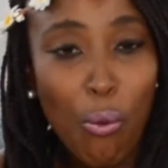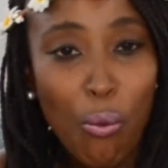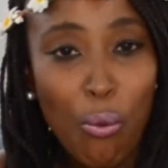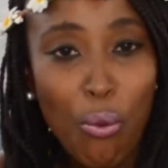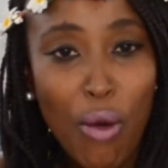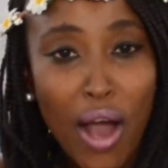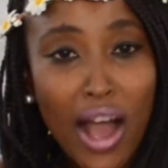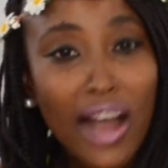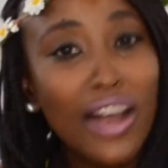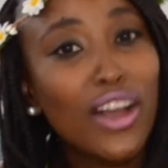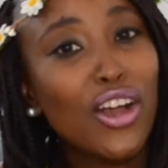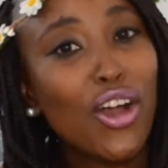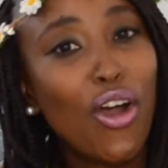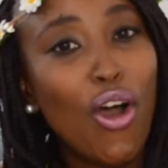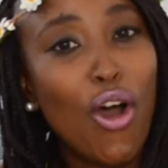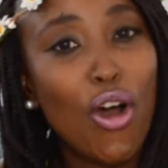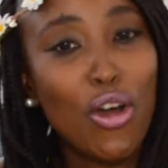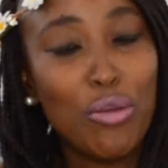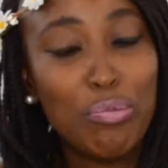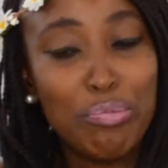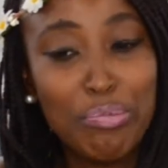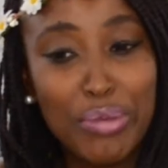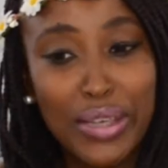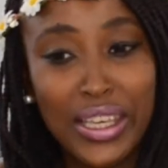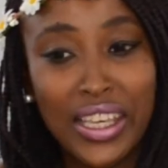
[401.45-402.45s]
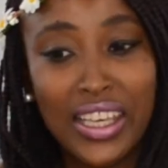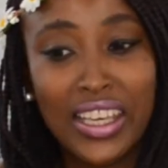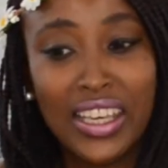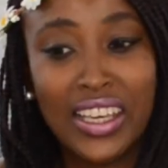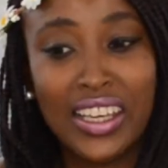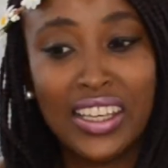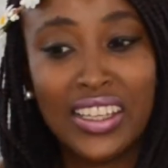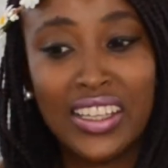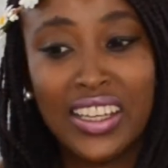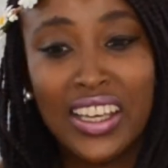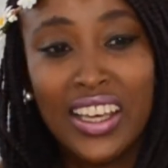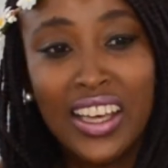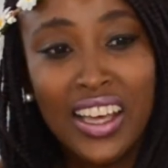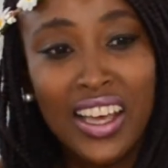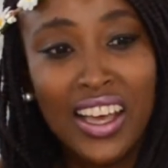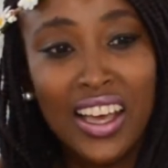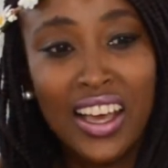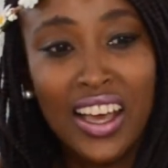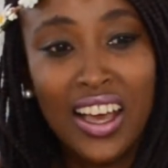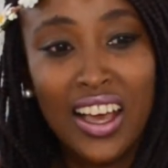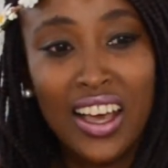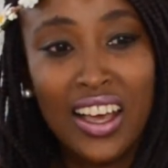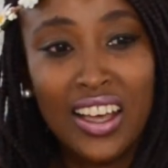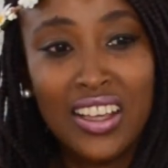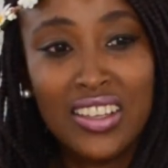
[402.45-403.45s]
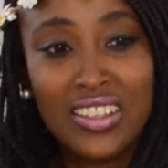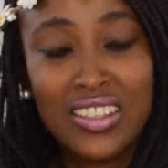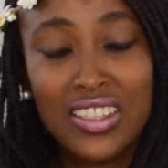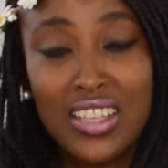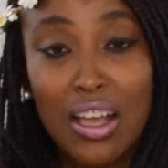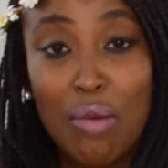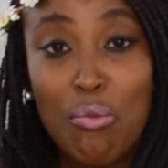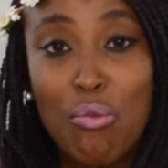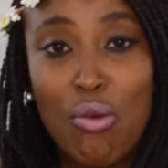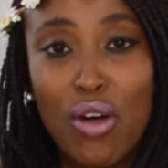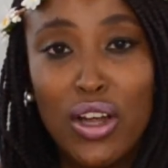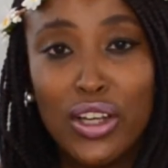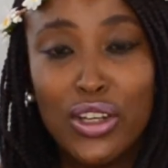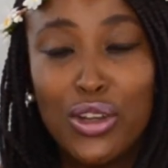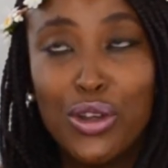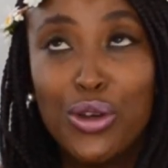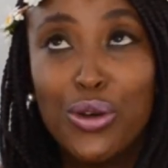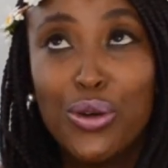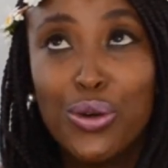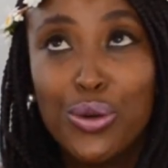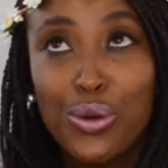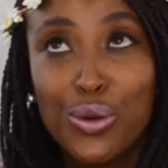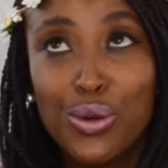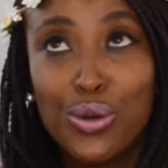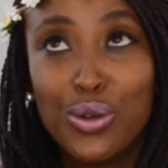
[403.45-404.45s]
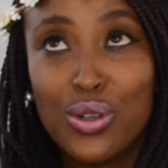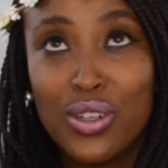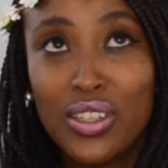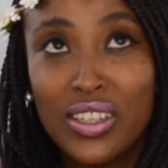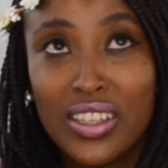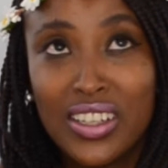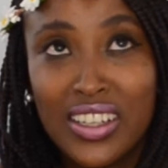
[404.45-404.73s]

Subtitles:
Work on being someone who,